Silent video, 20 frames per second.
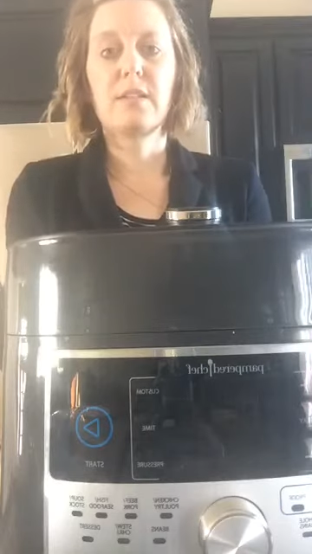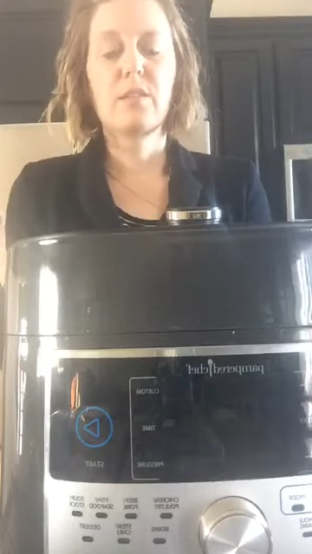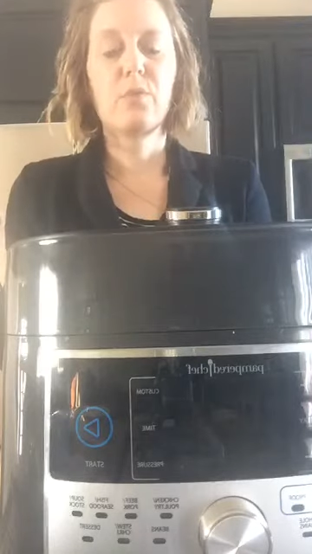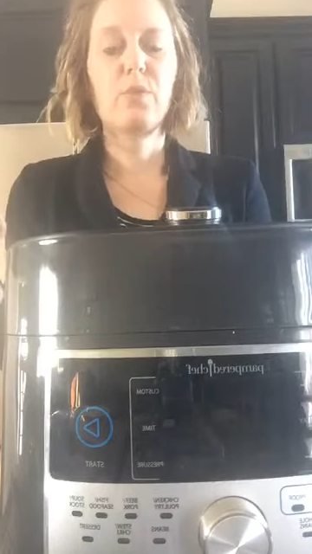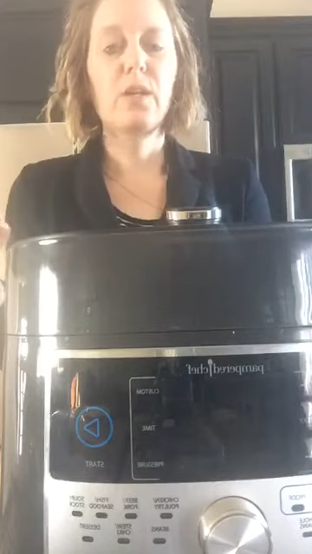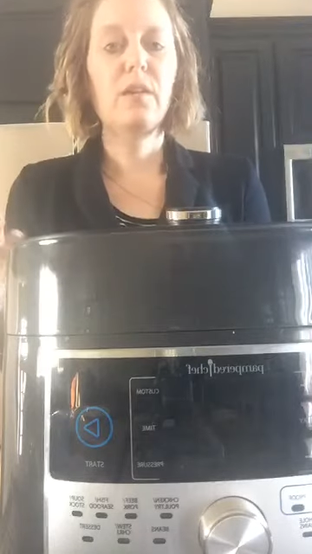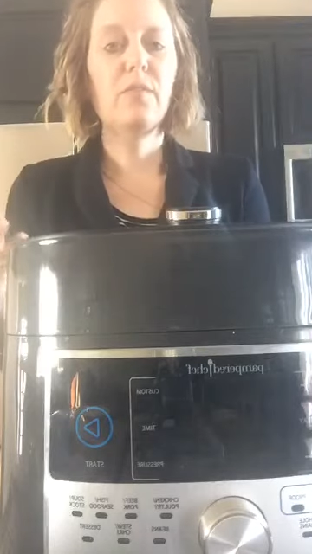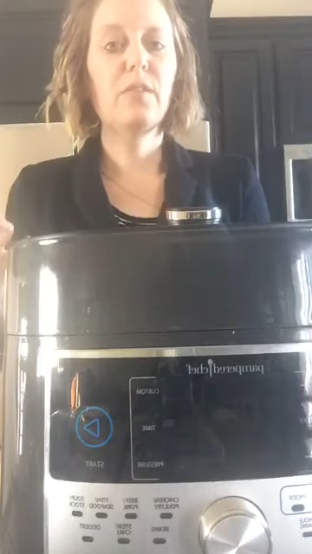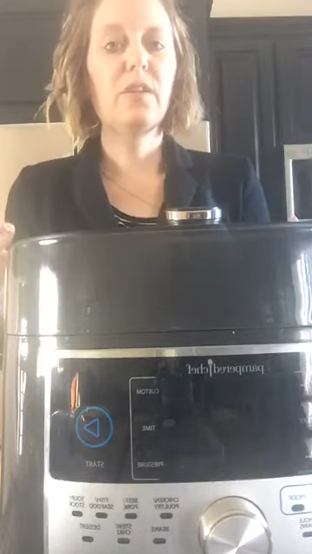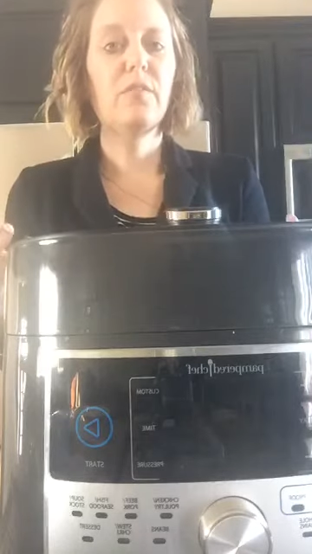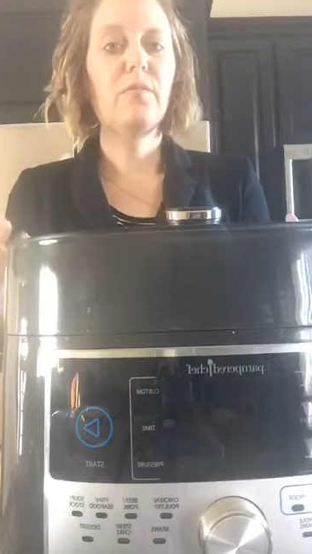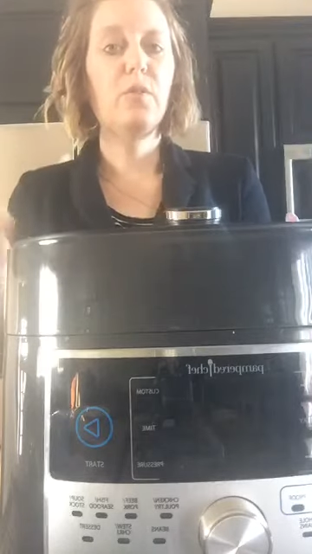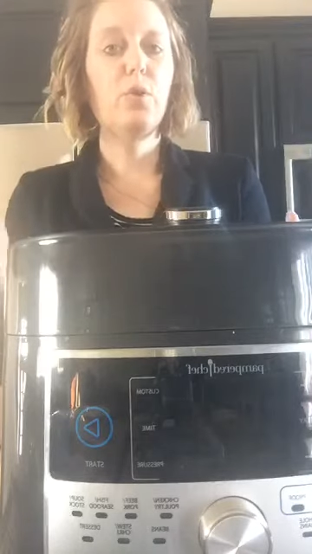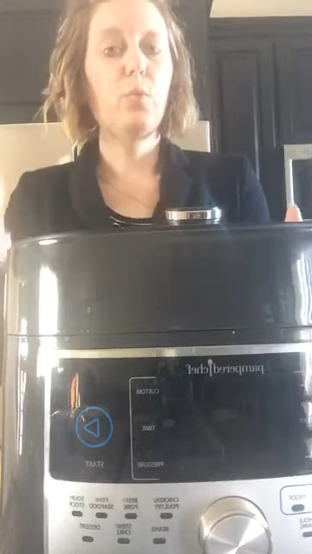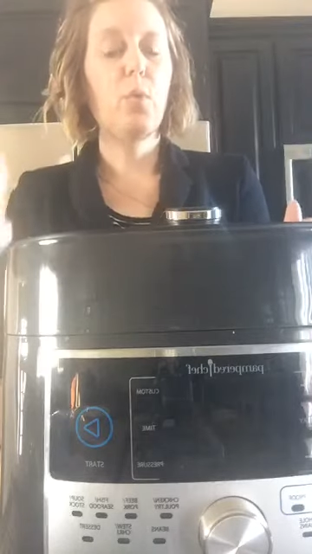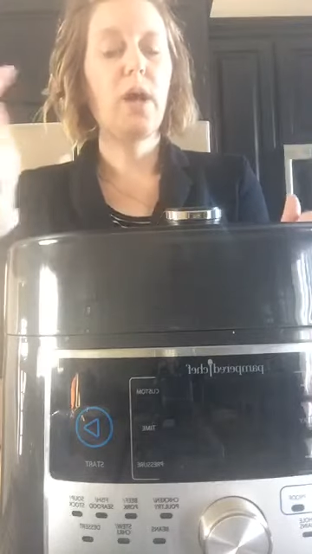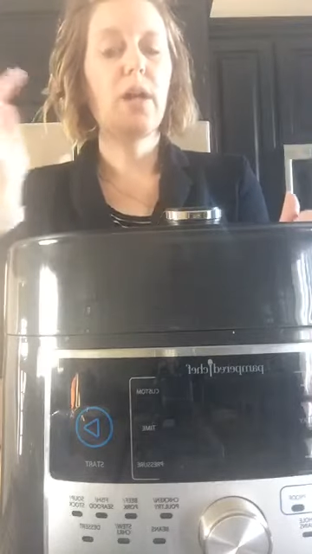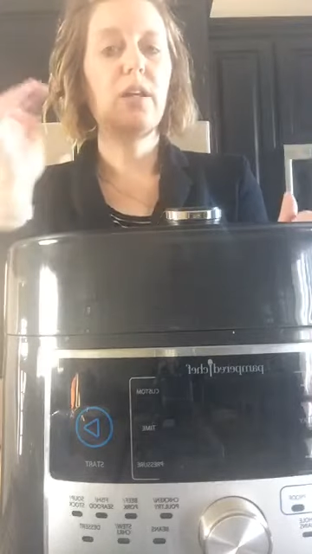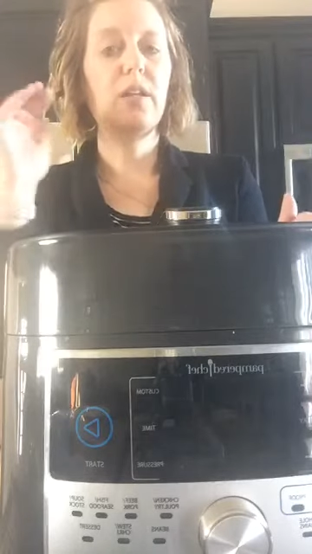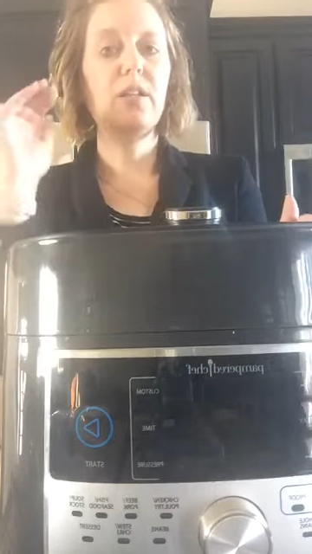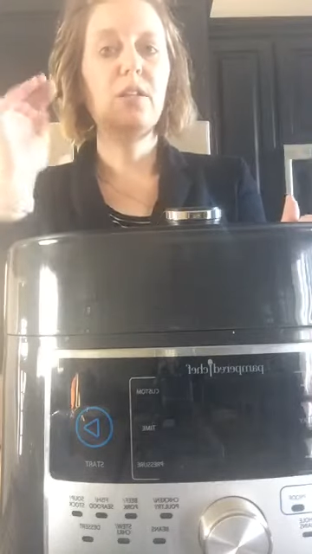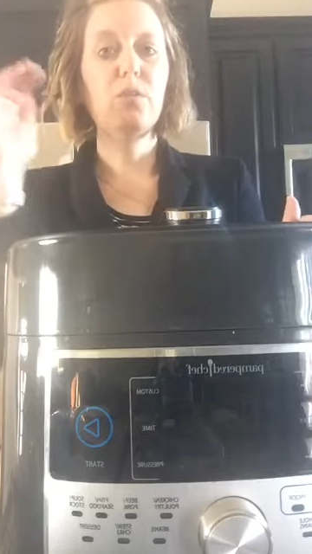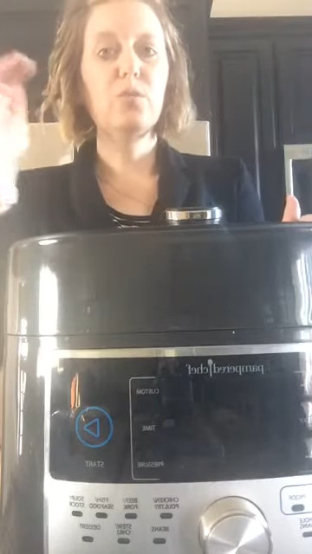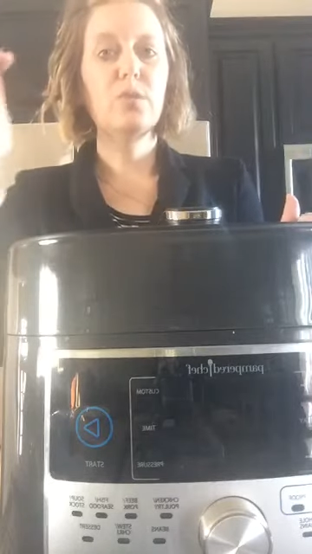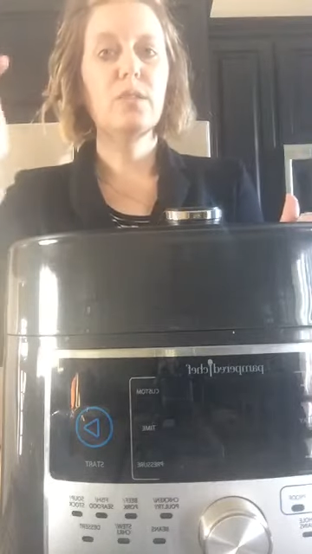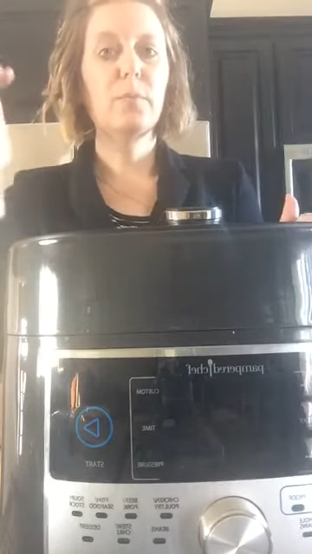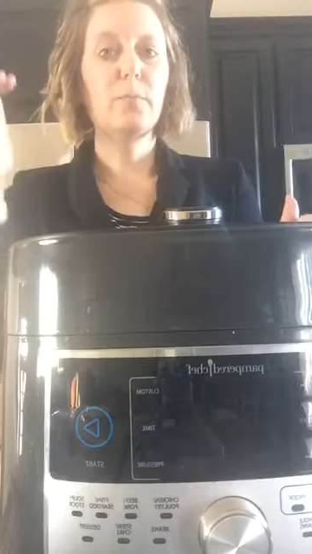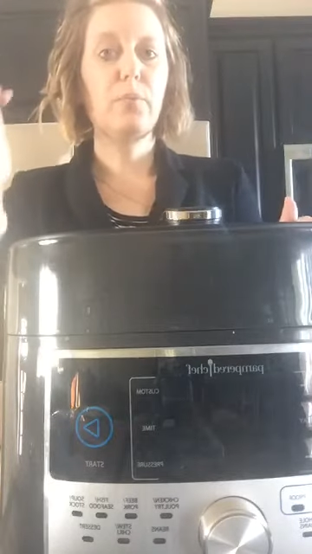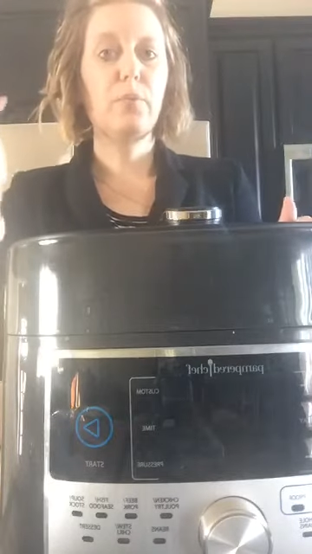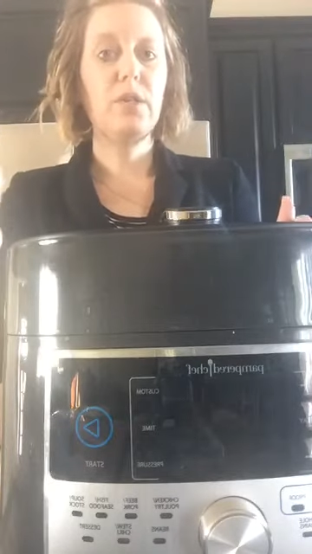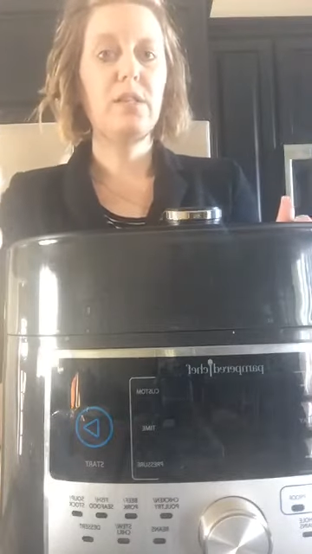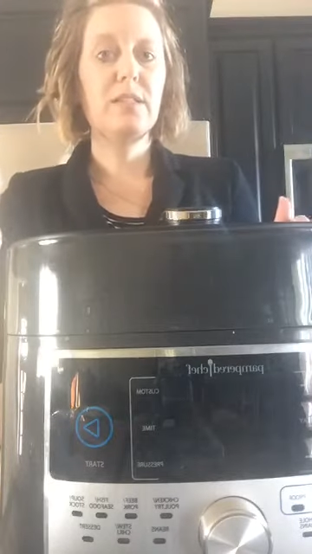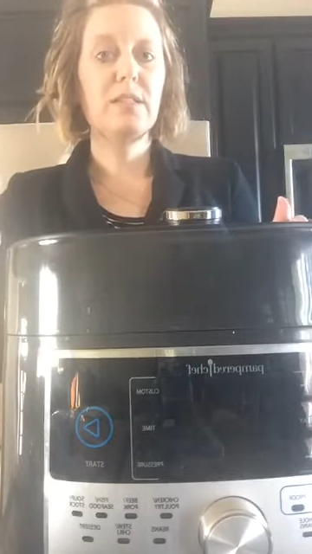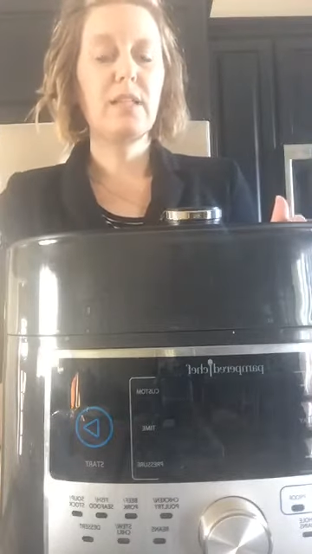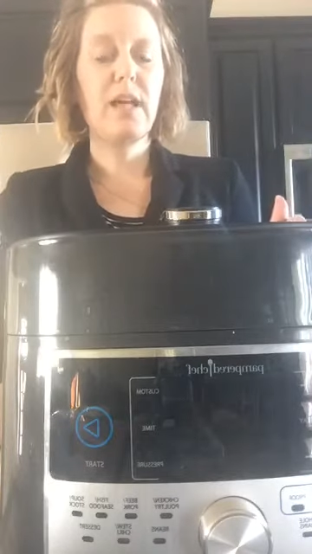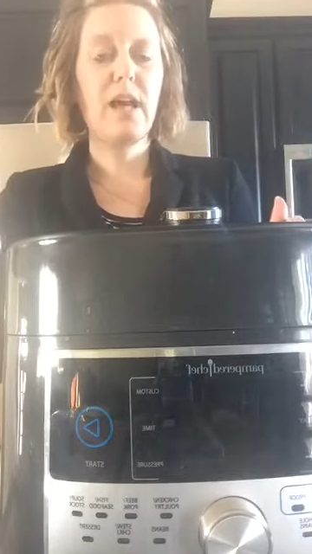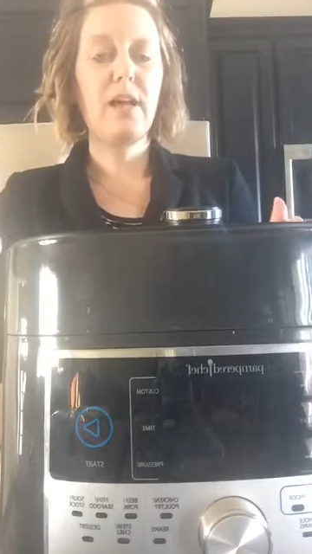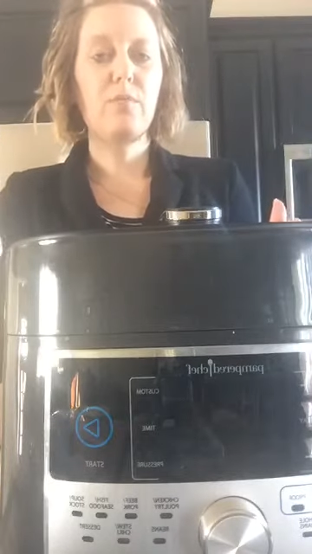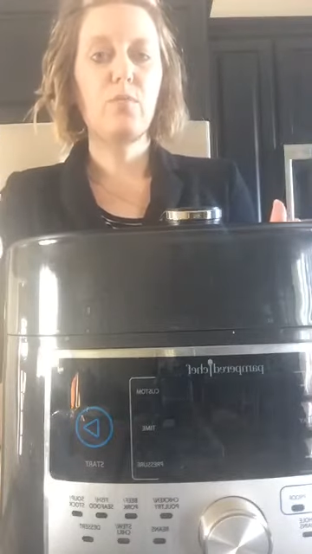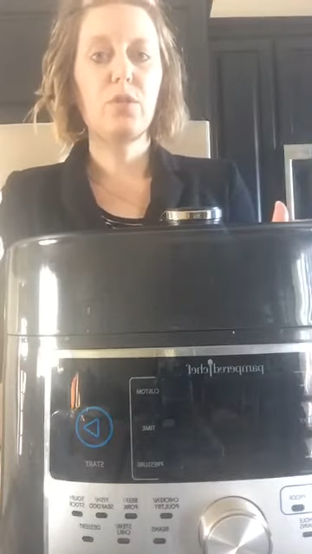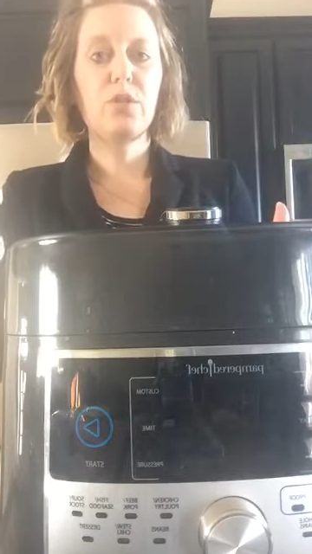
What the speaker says: So even if you want to use a preset,